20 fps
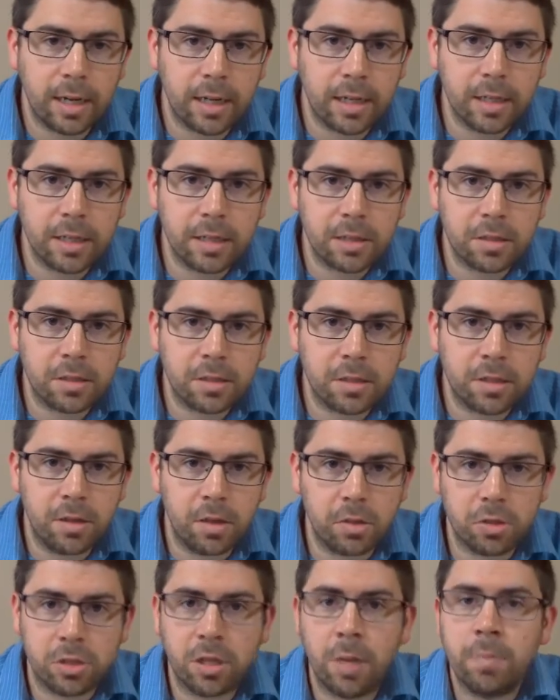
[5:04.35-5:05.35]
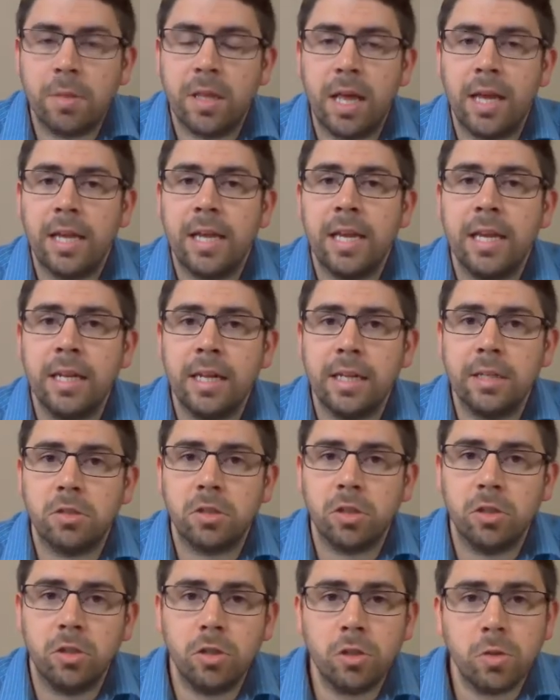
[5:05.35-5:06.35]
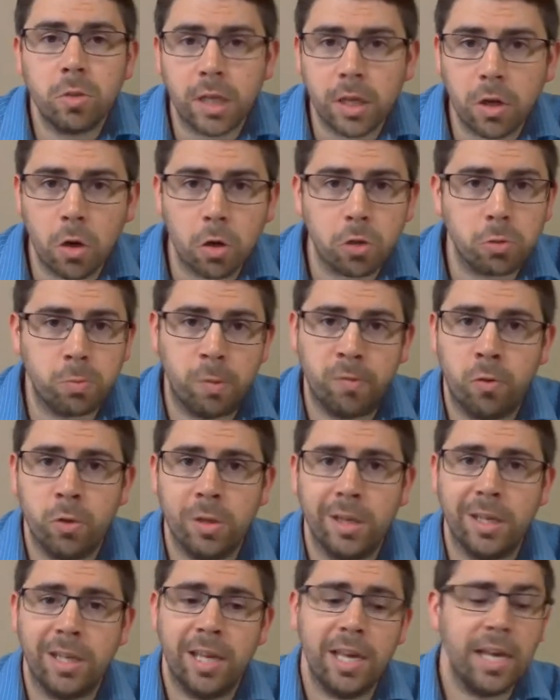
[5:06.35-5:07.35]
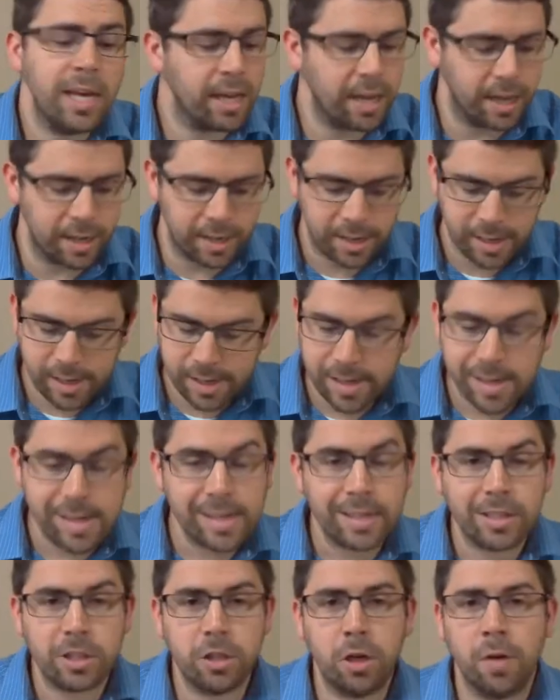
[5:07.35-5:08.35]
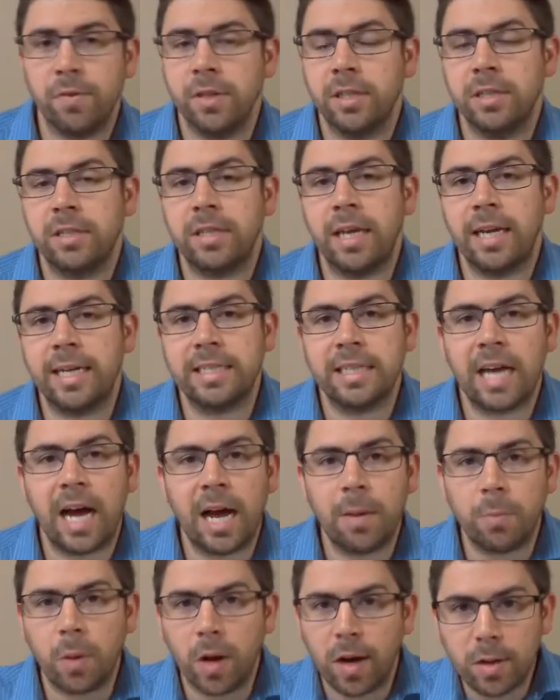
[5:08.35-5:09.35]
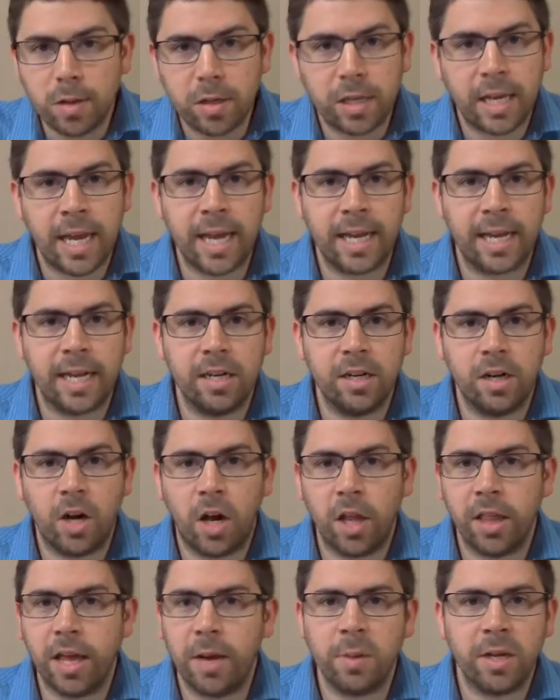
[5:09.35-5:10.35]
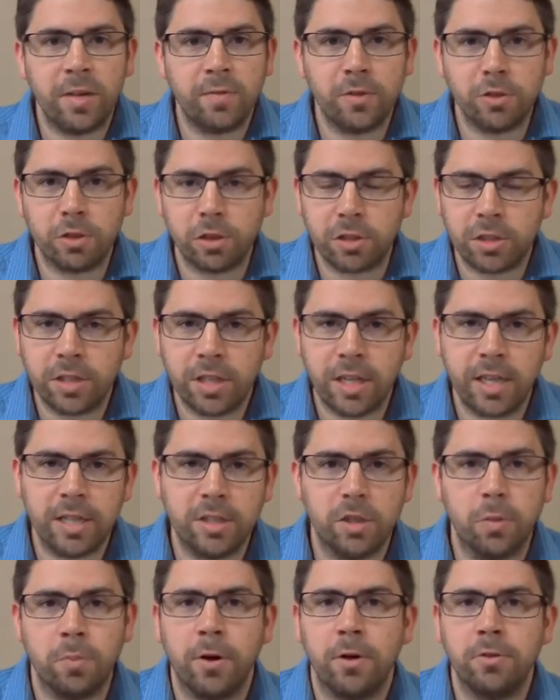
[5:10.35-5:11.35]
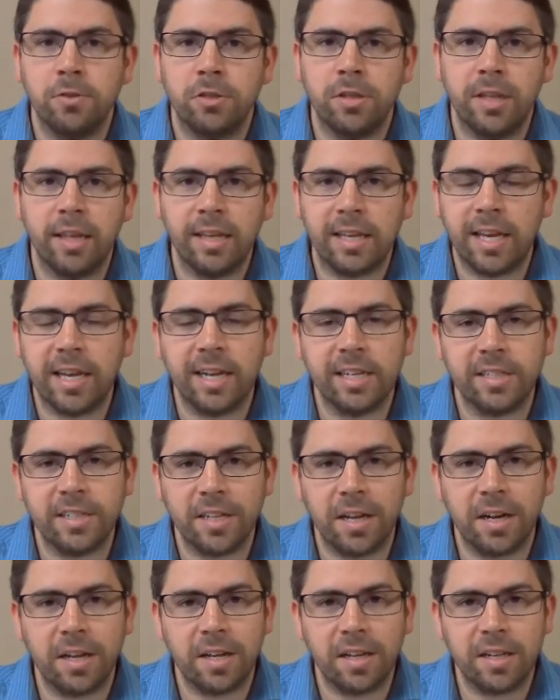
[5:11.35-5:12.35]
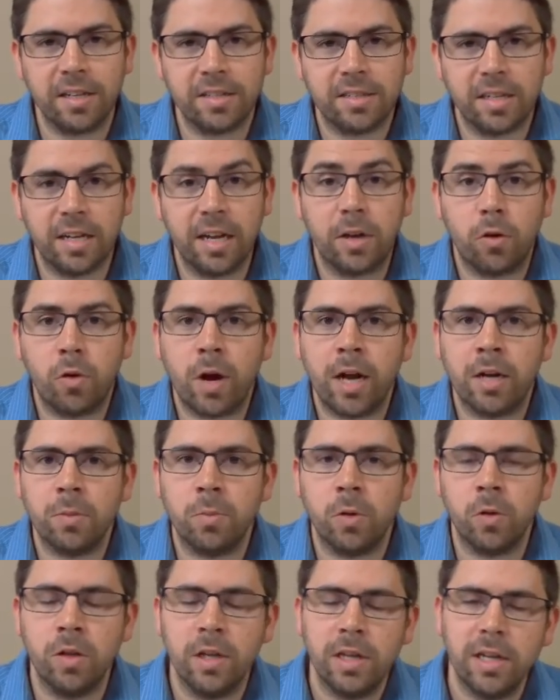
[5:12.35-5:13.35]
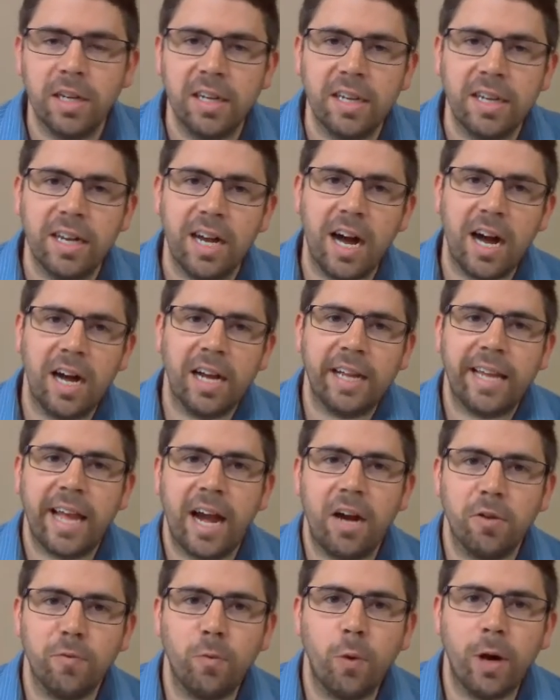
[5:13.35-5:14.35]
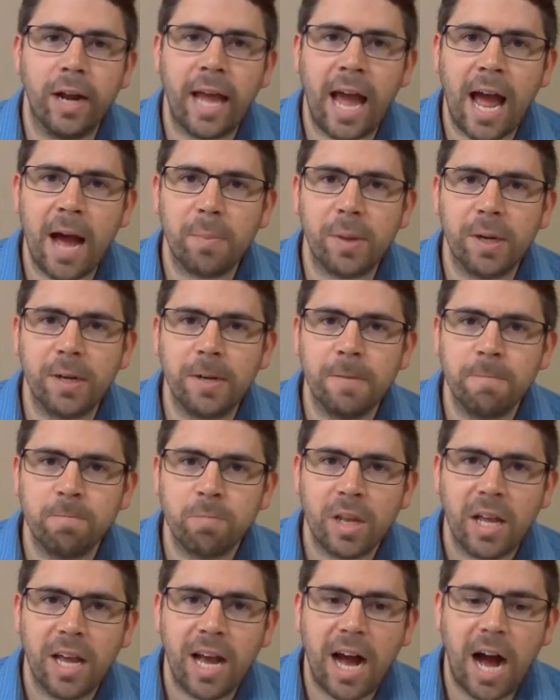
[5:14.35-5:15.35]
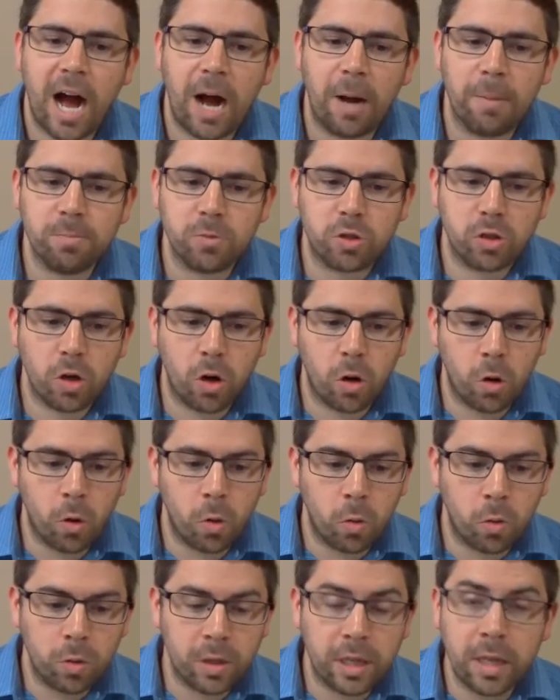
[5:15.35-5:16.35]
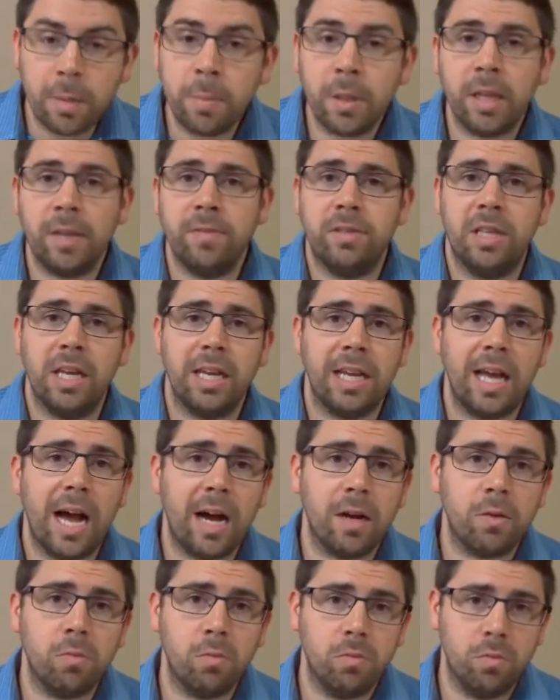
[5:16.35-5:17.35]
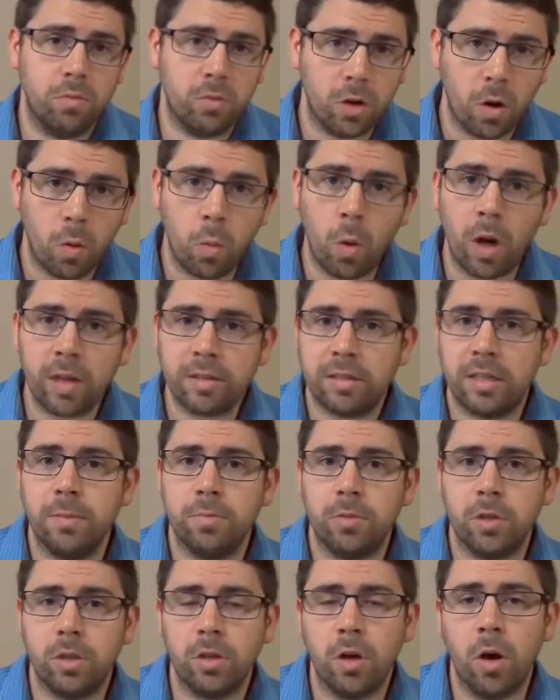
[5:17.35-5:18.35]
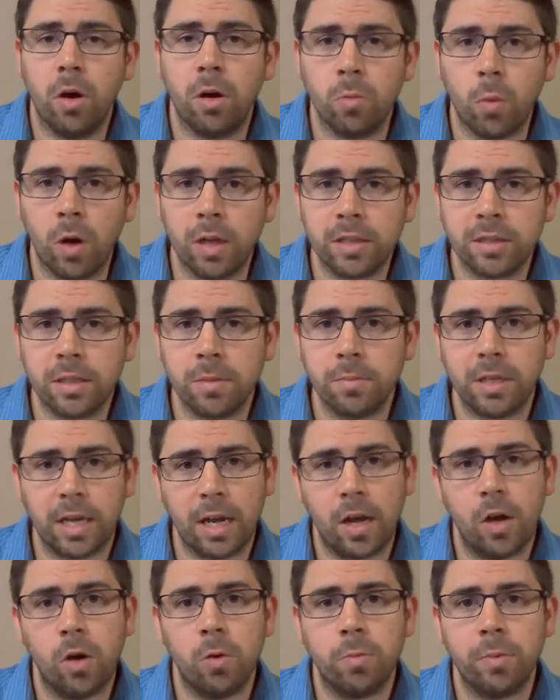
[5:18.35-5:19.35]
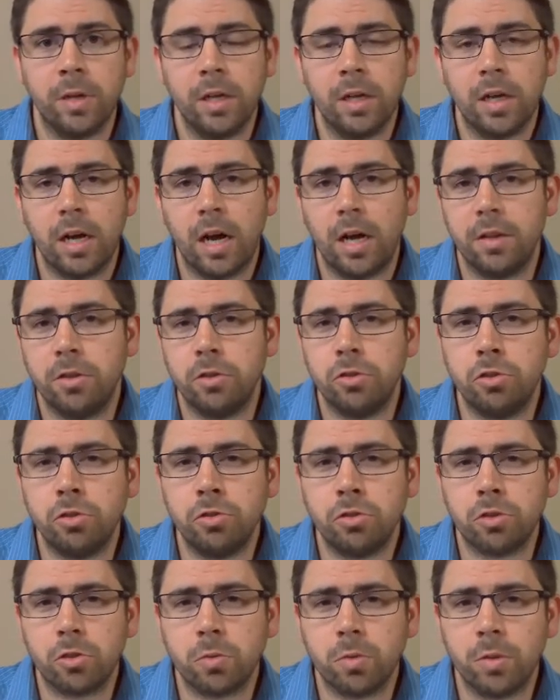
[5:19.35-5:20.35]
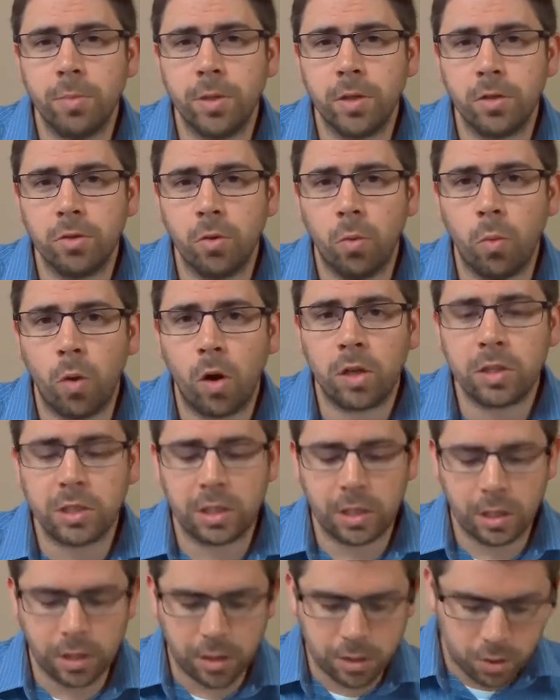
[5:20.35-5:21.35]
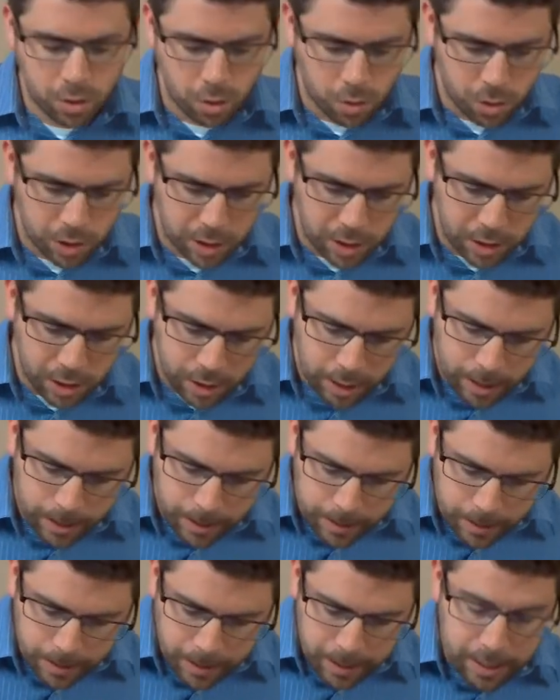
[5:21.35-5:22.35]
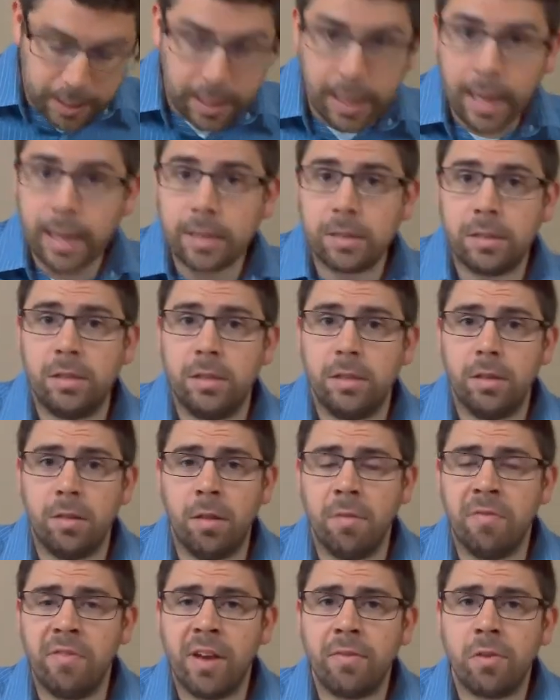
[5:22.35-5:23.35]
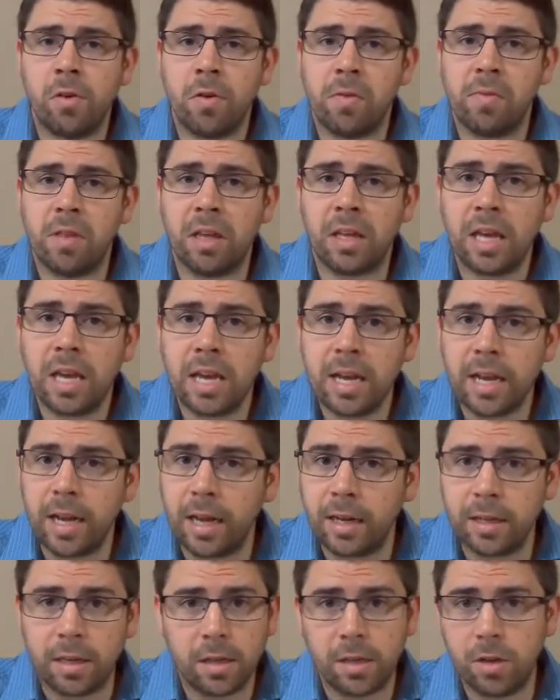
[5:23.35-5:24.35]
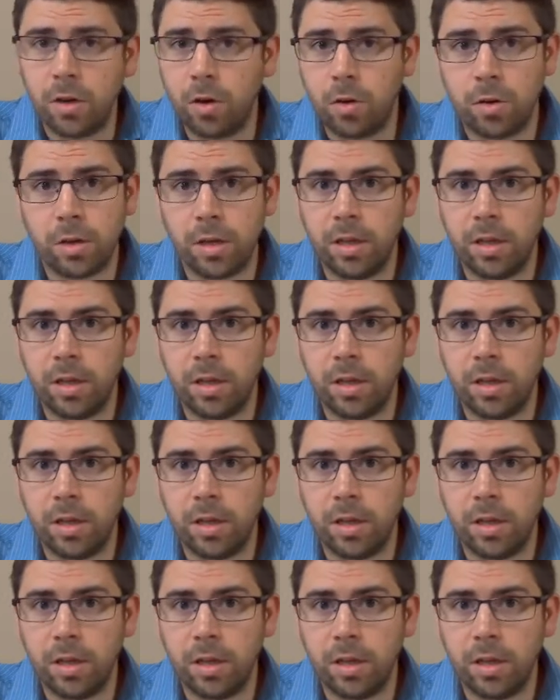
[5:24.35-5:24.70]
it's there's something that he needs to do, and he goes before the king and you know, for the sake of time, I uh, can't get in all that, but even just his approach to the king, it's an, it's an incredible uh, account of what happened. Um, so he believes that God, you know, wants him to go and wants him to help uh, the Jews to rebuild the walls here. And so he, he gets the favor of the king and you know